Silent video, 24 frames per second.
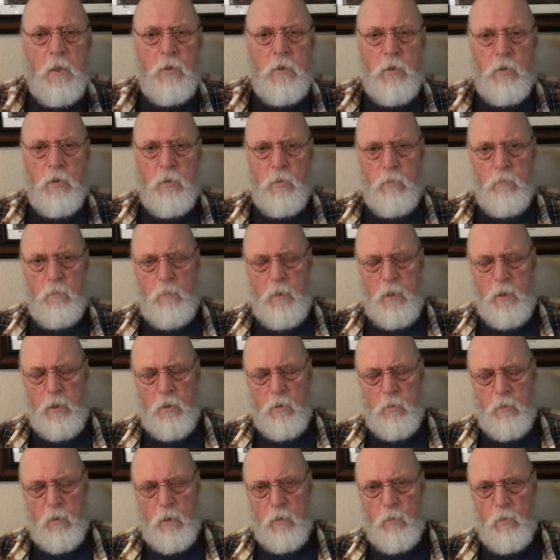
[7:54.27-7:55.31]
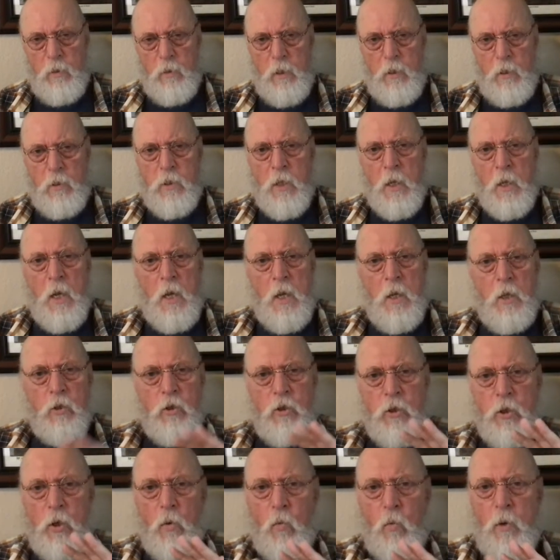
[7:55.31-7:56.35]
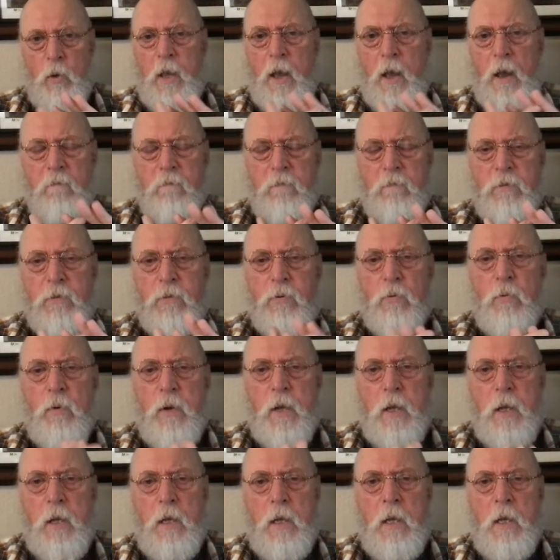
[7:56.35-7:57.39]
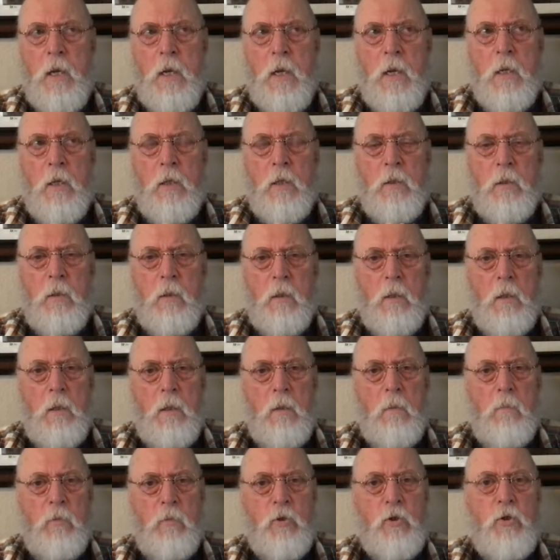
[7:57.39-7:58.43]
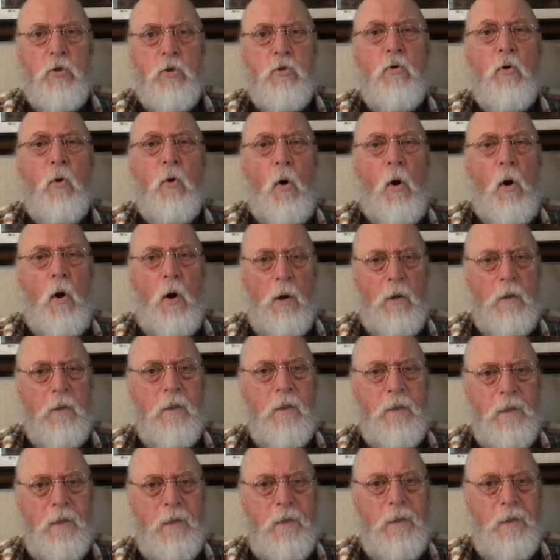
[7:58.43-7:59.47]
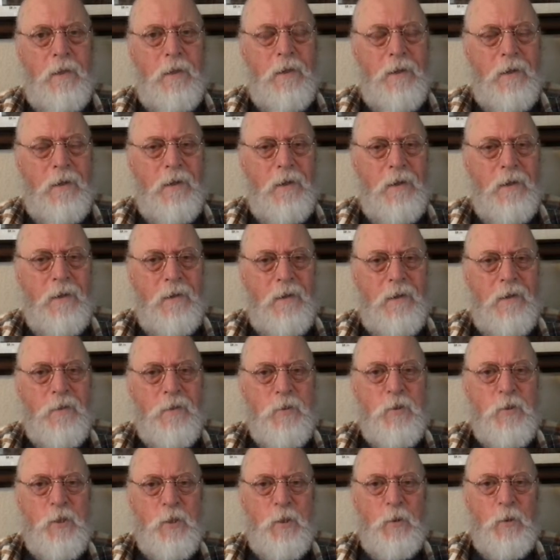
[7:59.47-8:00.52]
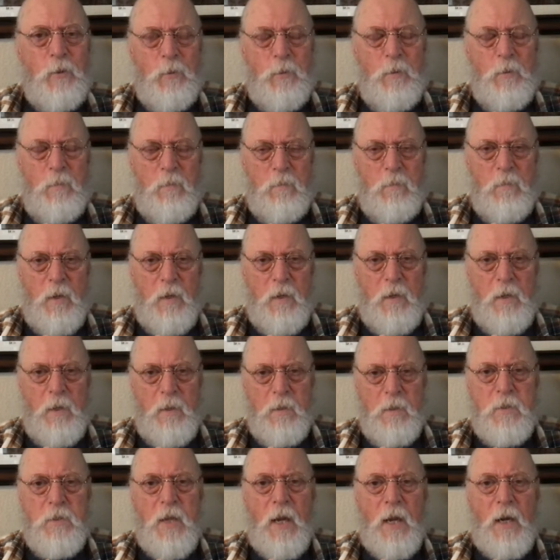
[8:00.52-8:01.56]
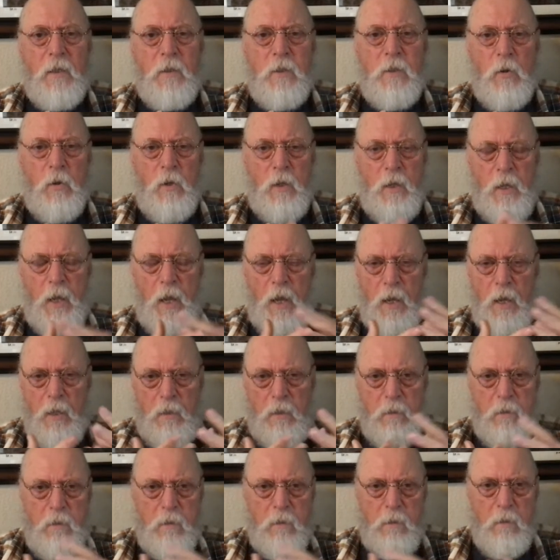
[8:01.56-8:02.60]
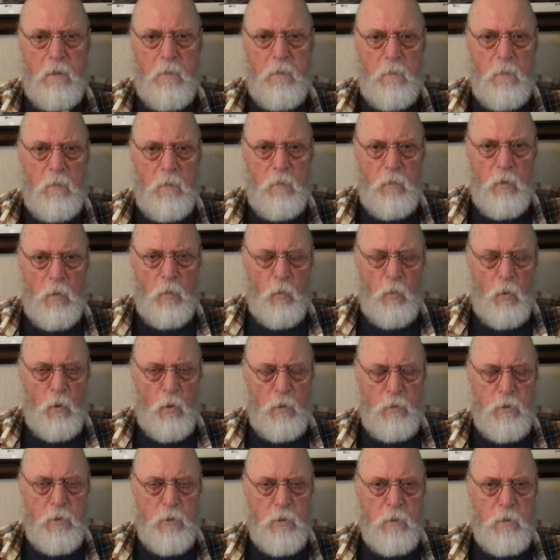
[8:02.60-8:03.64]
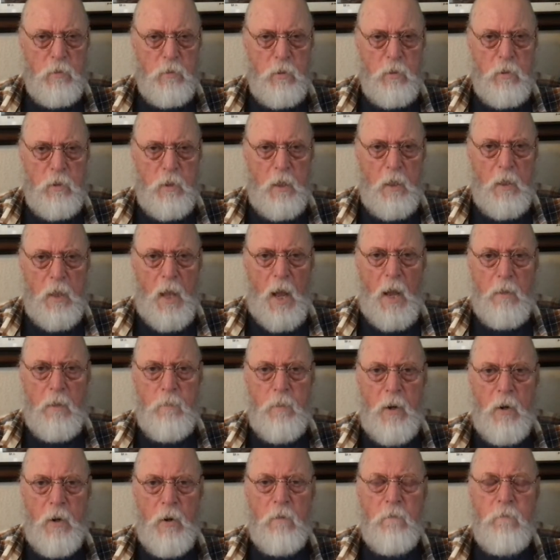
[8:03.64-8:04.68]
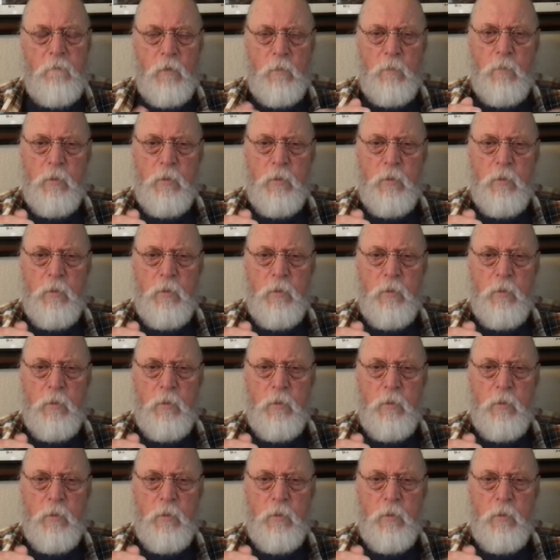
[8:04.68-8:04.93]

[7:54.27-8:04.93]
to meet their own needs. So we have three strongly considered secondary gain rewards to the allied parent for